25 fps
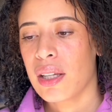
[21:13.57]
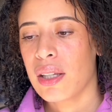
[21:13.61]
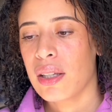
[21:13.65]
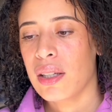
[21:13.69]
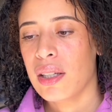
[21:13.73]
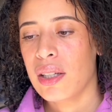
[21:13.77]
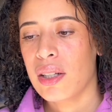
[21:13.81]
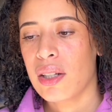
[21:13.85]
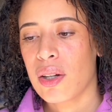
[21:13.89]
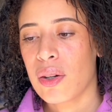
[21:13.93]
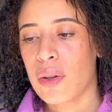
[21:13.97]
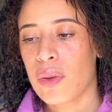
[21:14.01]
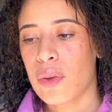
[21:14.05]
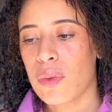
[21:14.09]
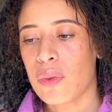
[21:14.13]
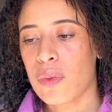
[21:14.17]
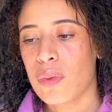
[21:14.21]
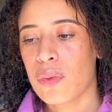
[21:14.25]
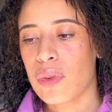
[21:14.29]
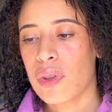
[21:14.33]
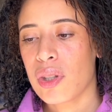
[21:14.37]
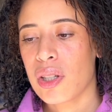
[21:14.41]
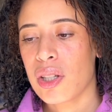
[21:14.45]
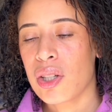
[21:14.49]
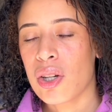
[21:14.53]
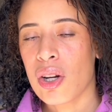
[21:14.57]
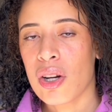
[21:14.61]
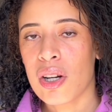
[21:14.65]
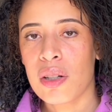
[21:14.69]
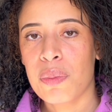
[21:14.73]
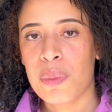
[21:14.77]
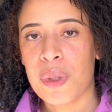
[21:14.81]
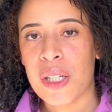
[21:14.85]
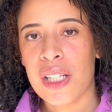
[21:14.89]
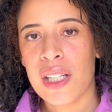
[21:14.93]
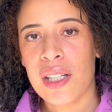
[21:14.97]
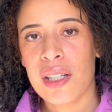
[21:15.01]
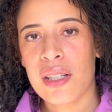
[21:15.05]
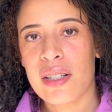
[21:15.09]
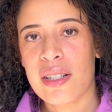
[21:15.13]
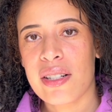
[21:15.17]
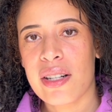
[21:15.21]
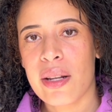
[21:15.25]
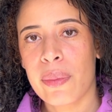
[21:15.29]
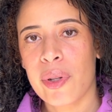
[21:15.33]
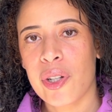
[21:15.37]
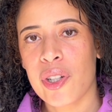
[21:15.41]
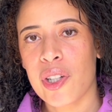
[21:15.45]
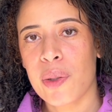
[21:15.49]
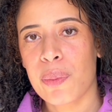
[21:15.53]
You know, the yarn being
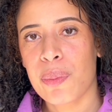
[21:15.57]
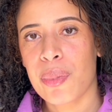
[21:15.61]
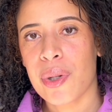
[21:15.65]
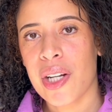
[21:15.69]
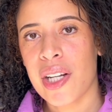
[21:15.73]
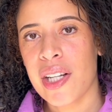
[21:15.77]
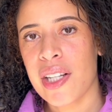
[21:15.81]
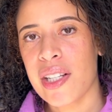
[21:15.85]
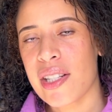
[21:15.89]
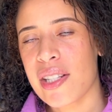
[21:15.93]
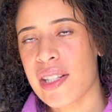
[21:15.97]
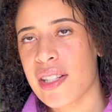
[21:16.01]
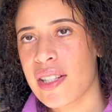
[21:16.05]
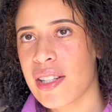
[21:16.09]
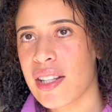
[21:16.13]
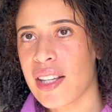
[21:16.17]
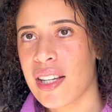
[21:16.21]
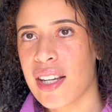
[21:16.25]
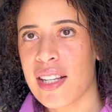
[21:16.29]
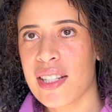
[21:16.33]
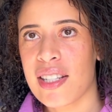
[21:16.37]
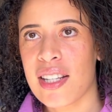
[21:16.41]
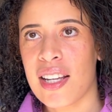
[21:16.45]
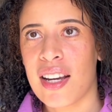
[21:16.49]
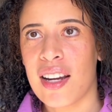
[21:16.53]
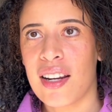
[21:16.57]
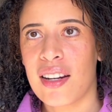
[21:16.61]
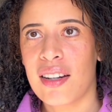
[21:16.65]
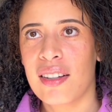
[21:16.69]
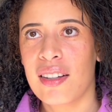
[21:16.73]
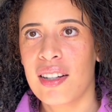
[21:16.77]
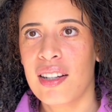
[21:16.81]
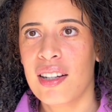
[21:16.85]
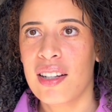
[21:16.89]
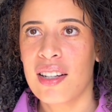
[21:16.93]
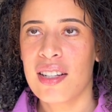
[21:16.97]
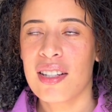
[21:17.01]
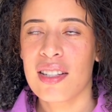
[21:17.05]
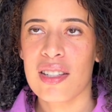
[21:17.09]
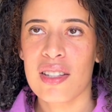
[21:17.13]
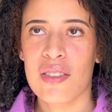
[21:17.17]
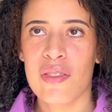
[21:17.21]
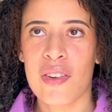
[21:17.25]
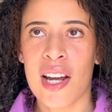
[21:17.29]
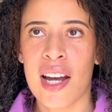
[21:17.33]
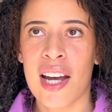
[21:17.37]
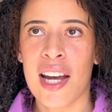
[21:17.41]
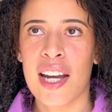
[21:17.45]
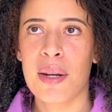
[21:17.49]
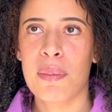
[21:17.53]
similar in price, like I said, it's
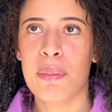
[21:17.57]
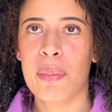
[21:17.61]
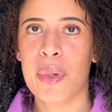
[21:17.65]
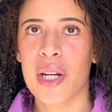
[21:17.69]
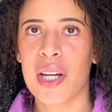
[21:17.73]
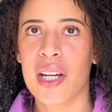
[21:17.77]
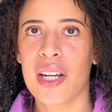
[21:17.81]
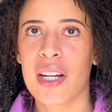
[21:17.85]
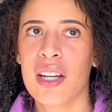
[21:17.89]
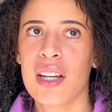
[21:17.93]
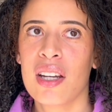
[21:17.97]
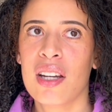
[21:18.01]
fine, but